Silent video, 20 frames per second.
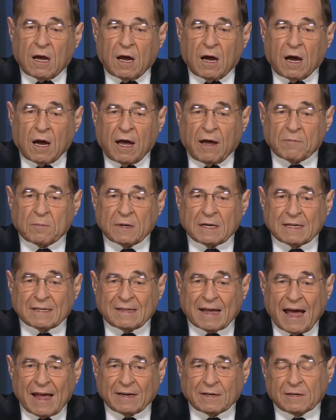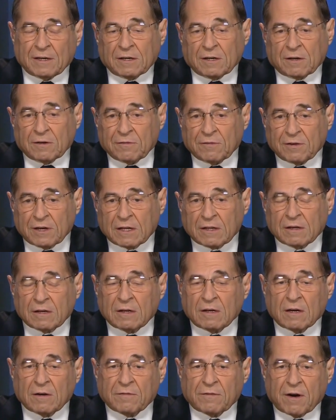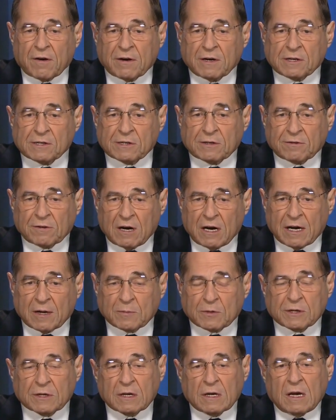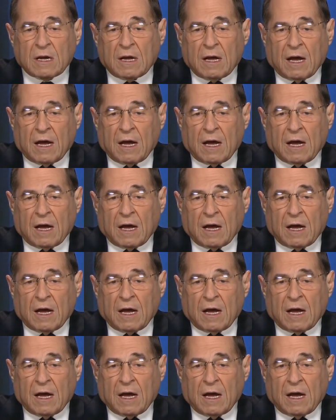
have been indicted and convicted of various crimes.